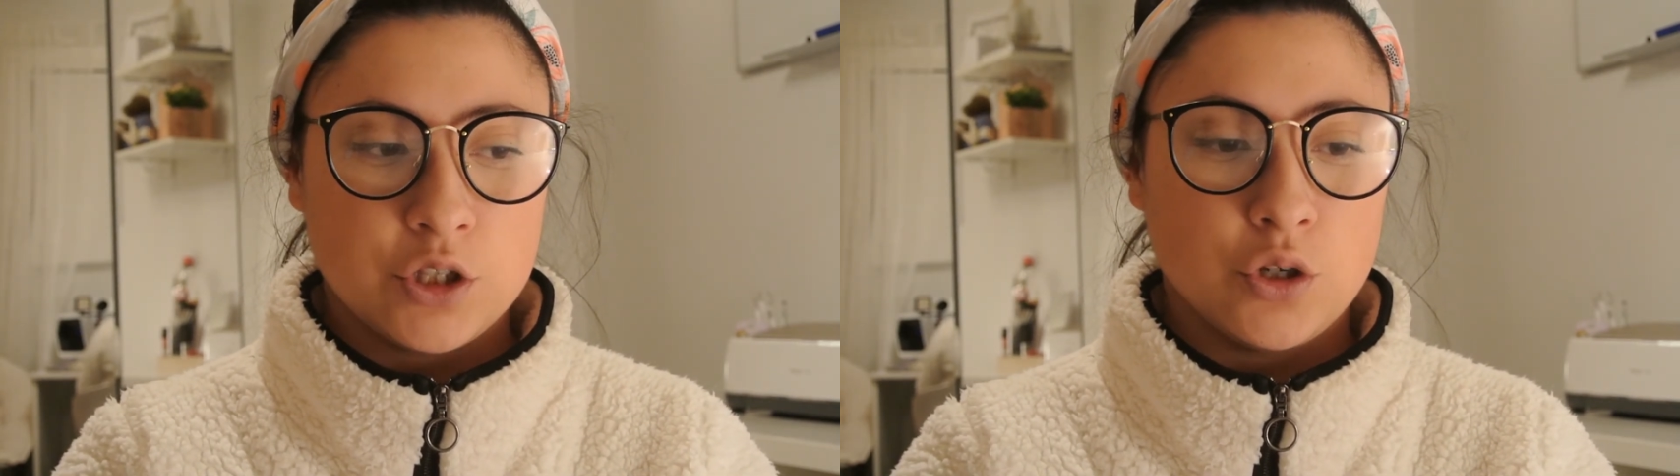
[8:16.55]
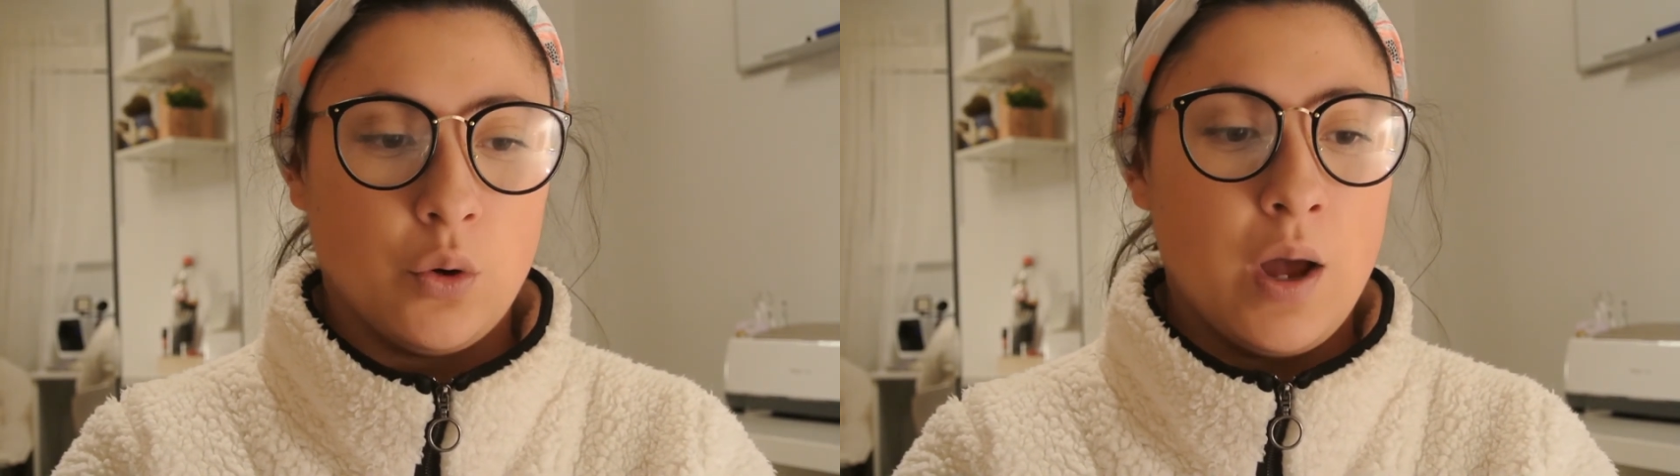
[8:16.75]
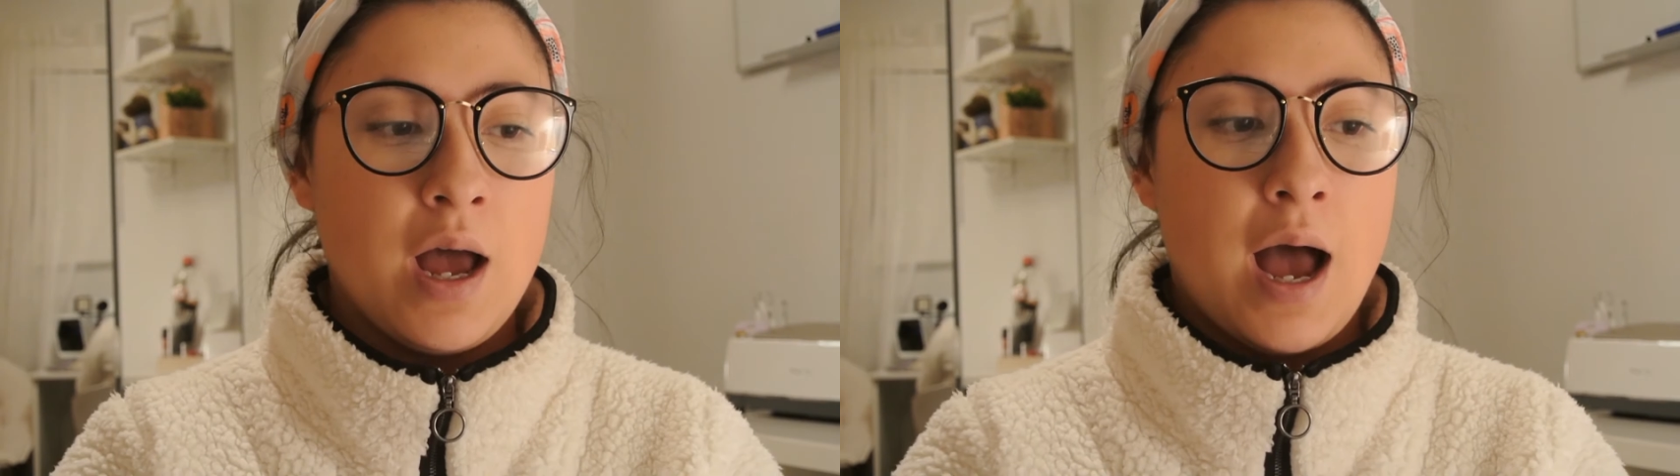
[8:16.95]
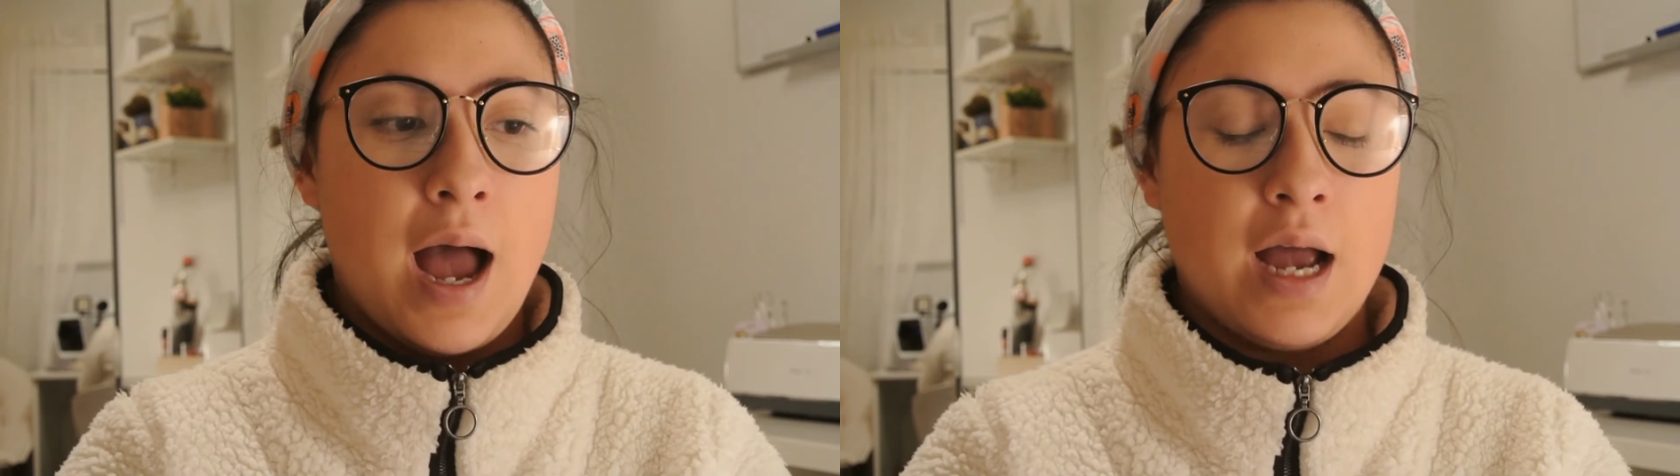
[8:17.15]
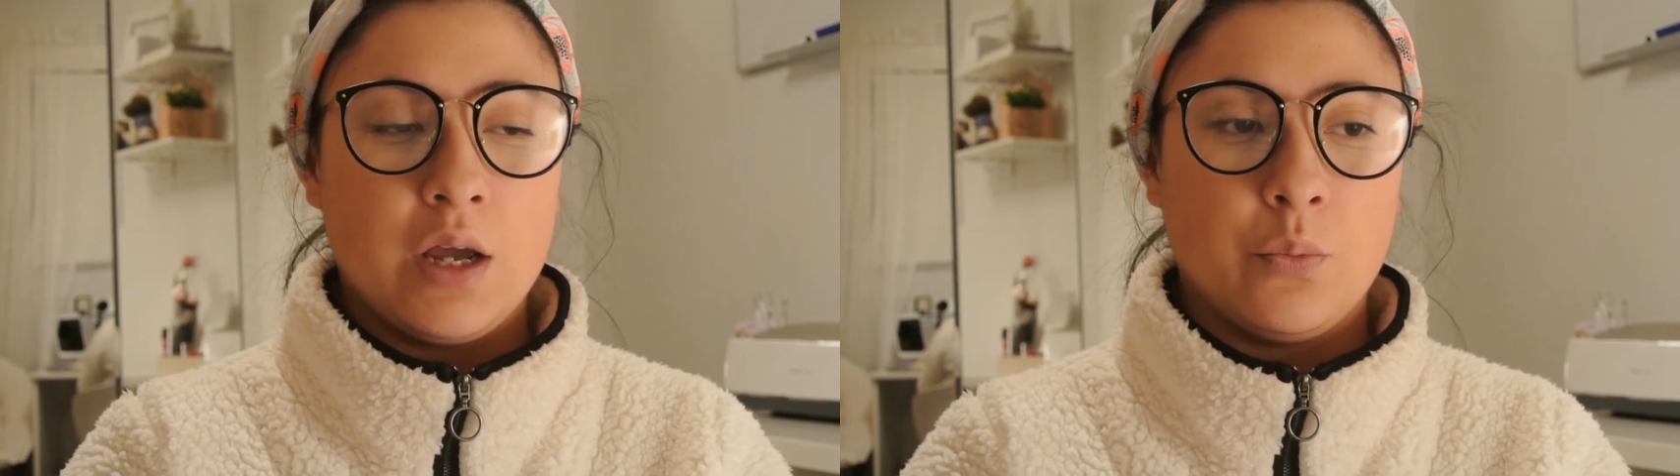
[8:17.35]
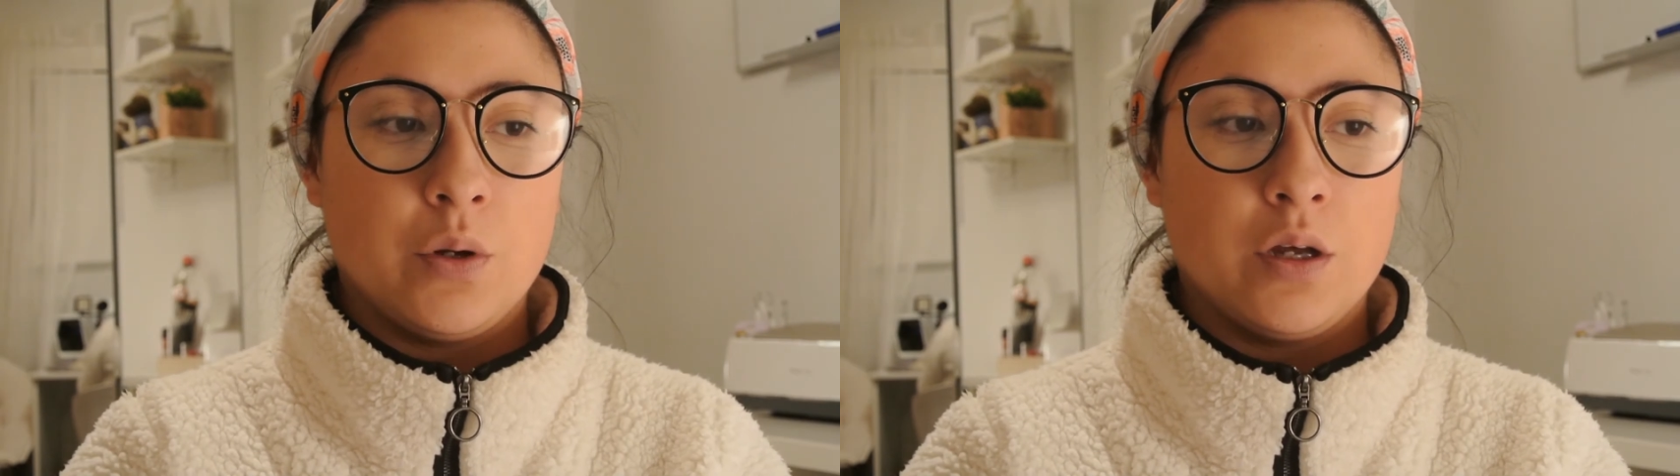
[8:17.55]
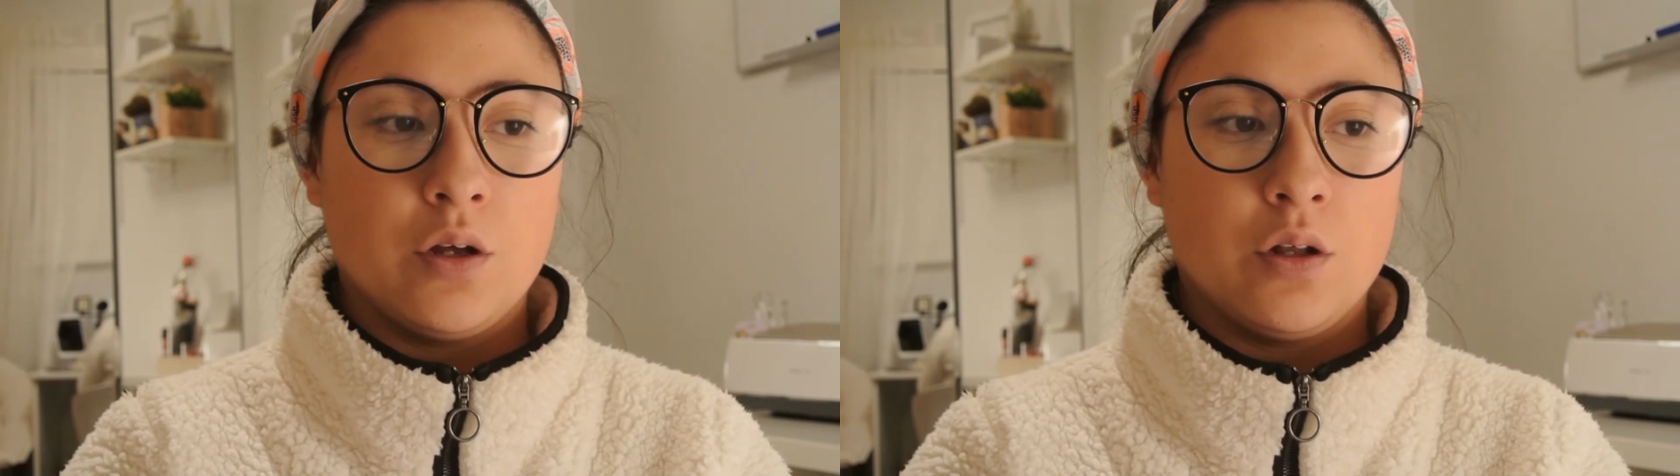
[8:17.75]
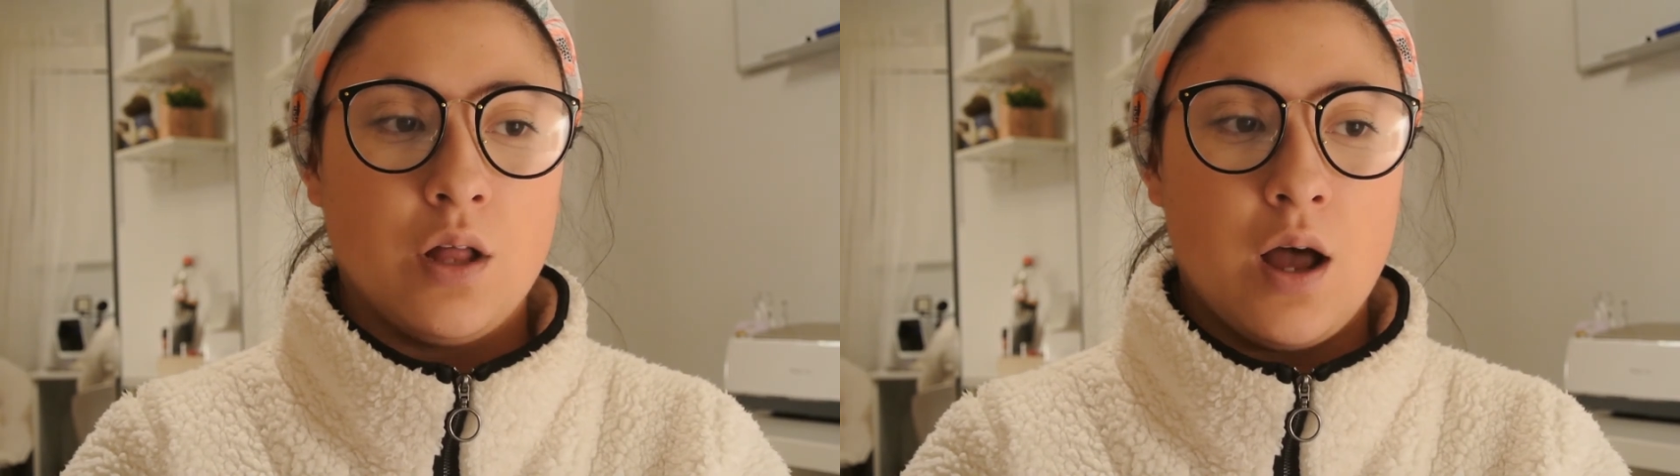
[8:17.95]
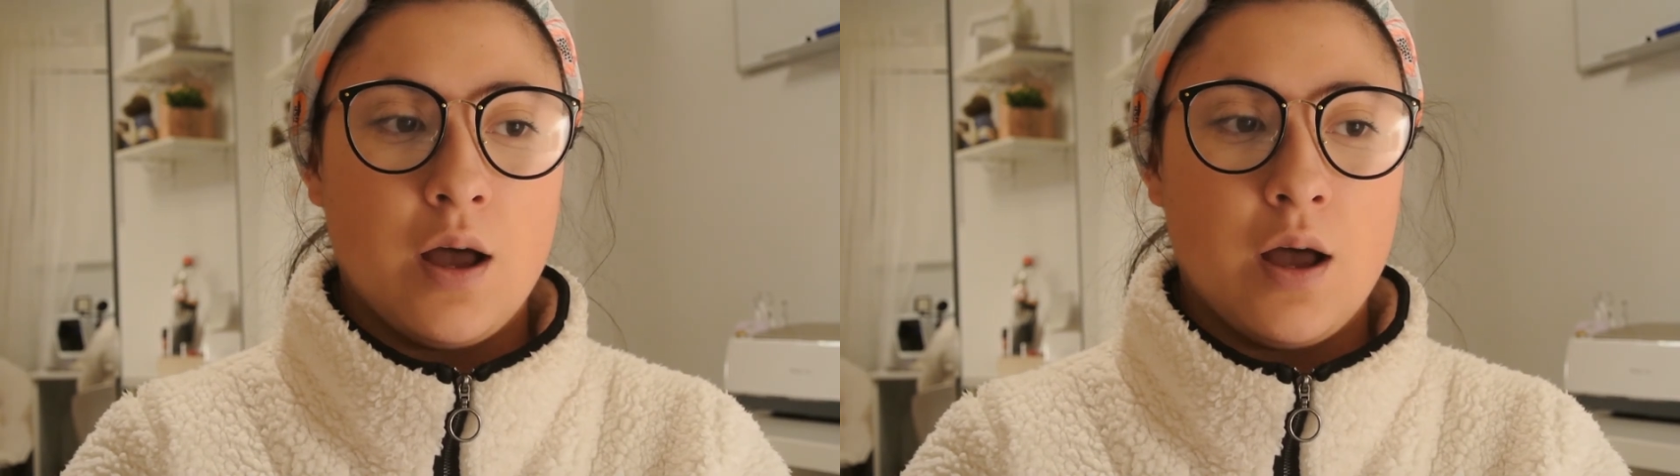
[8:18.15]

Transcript: So I will